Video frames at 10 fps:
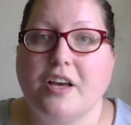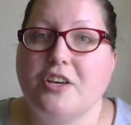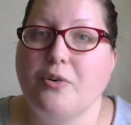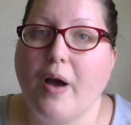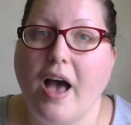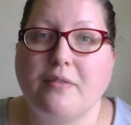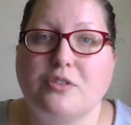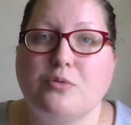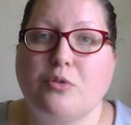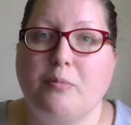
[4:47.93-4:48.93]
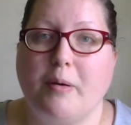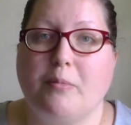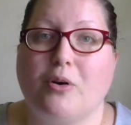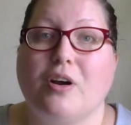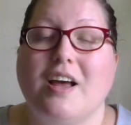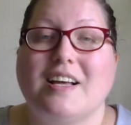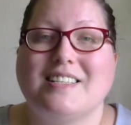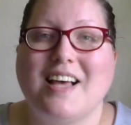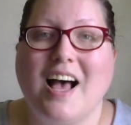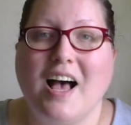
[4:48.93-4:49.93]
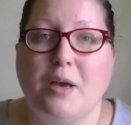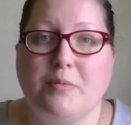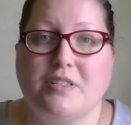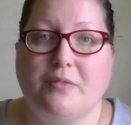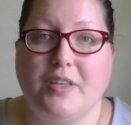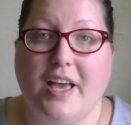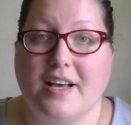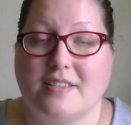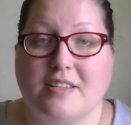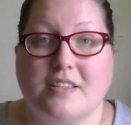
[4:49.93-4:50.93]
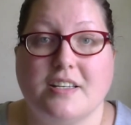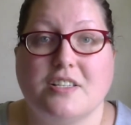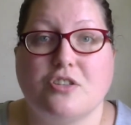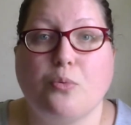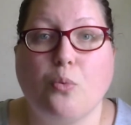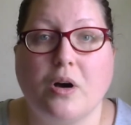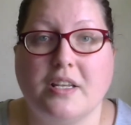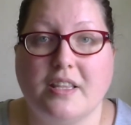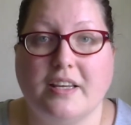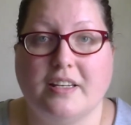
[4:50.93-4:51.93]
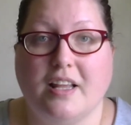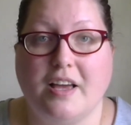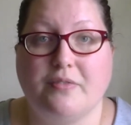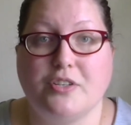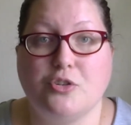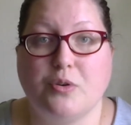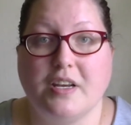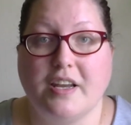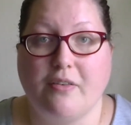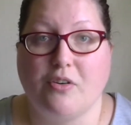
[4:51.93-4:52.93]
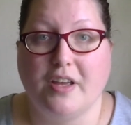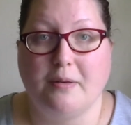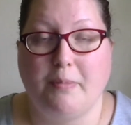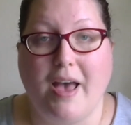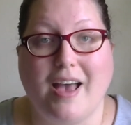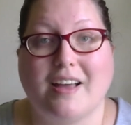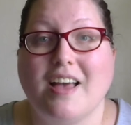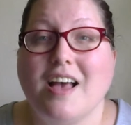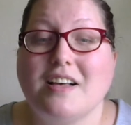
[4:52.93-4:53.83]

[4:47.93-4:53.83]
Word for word: You have to remember, time is of the essence. It's the one thing in life that you can never get back.